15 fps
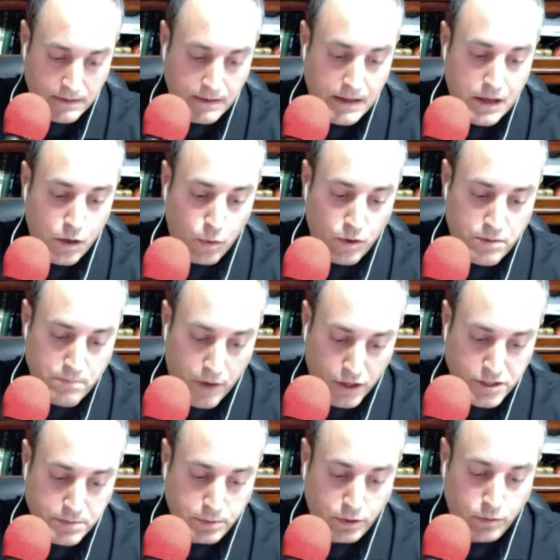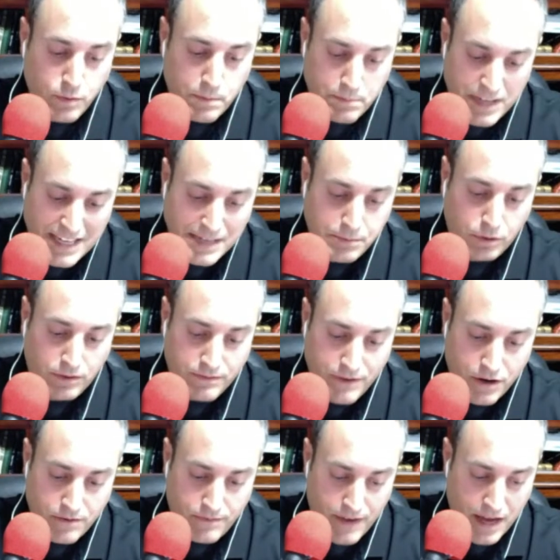with multiple, repeatable, and
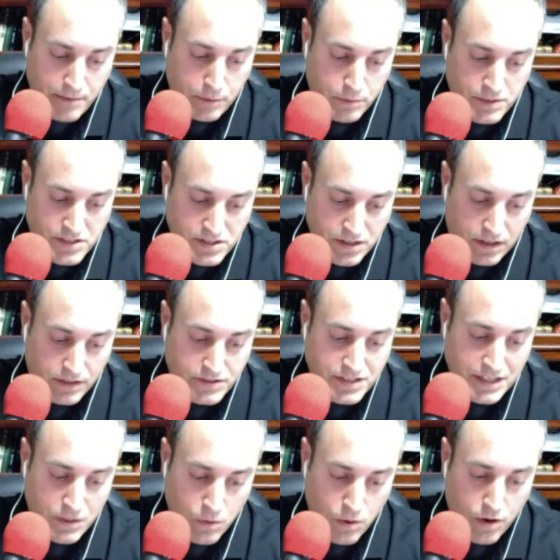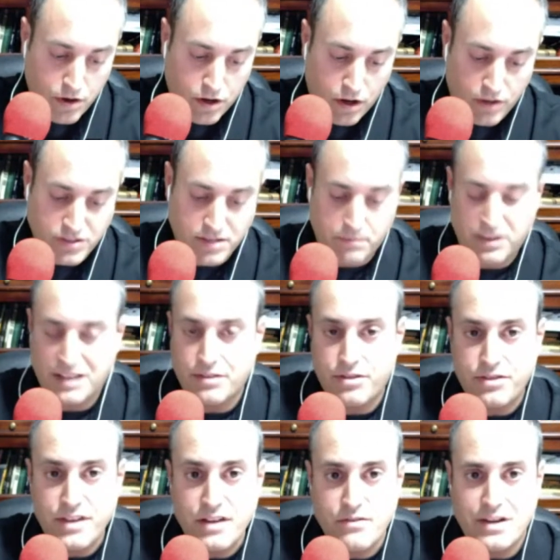verifiable results in order to call something a
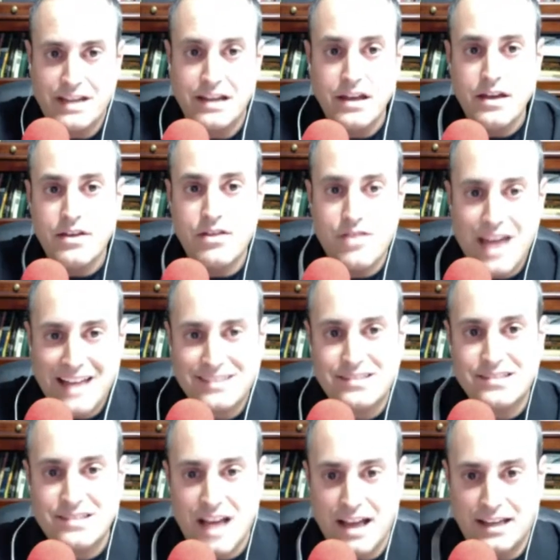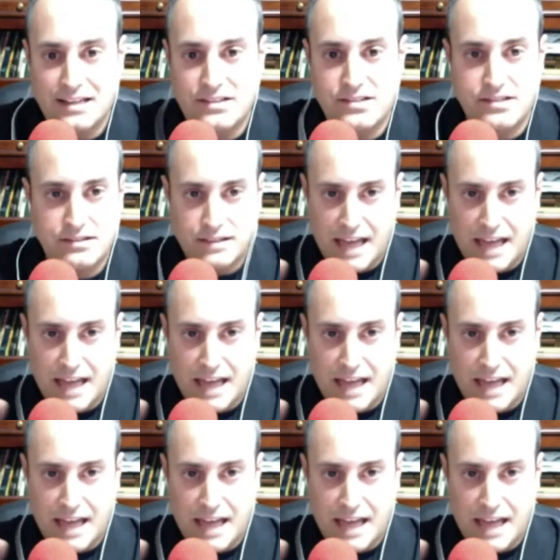theory. That's science.